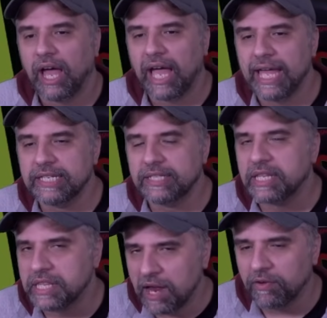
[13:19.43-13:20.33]
And
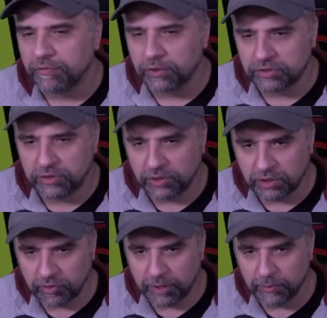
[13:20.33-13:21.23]
they're a
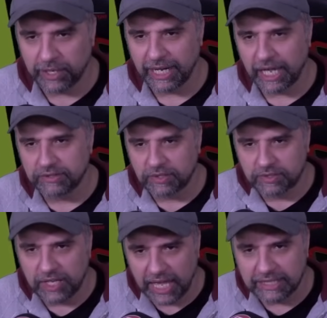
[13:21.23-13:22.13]
4-2-3-1, as I
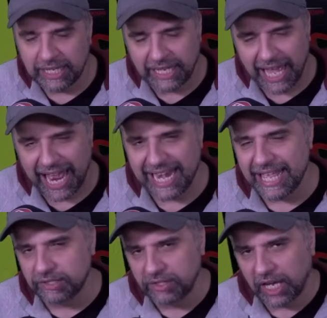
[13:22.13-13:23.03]
said. And they're
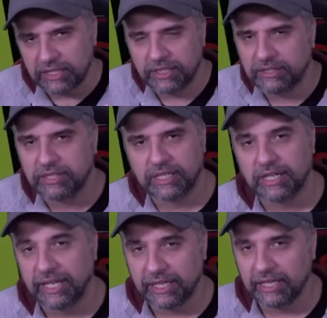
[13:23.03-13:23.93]
starting to
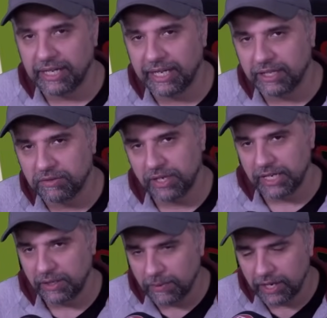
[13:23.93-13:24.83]
click
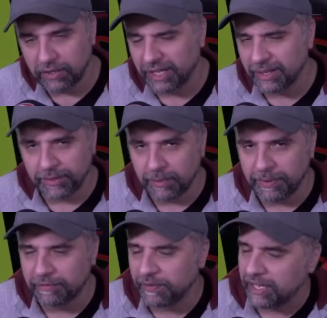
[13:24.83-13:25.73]
really well. And I'm not a
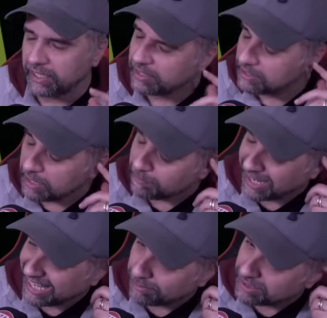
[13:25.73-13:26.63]
big fan of the team, but
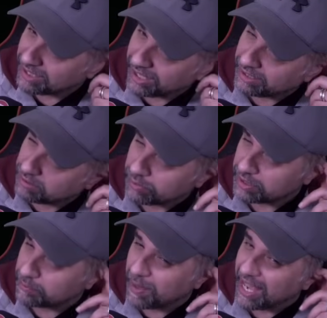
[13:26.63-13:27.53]
I am starting to
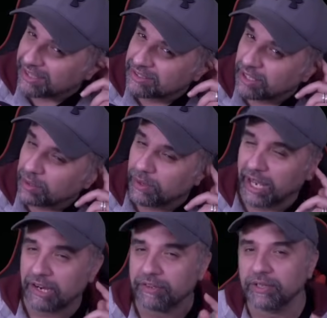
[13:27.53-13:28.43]
respect what
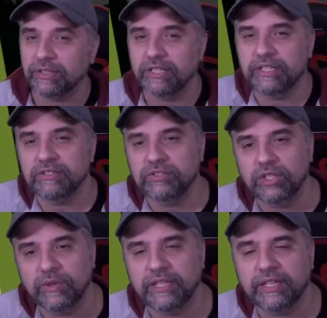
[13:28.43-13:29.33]
Areola is
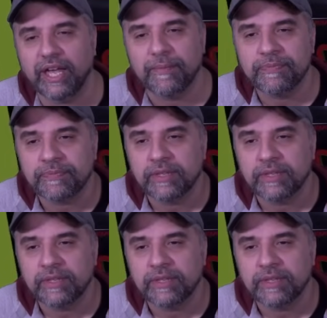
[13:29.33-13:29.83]
doing there.